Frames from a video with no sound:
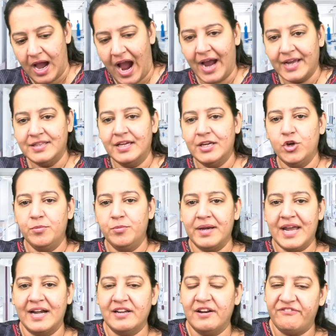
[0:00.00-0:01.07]
Either
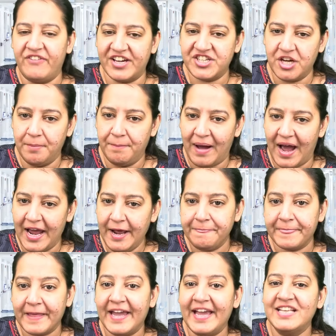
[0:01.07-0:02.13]
human get infection by
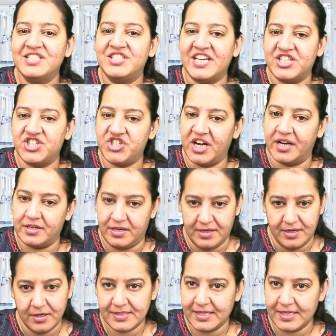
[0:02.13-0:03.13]
ingestion,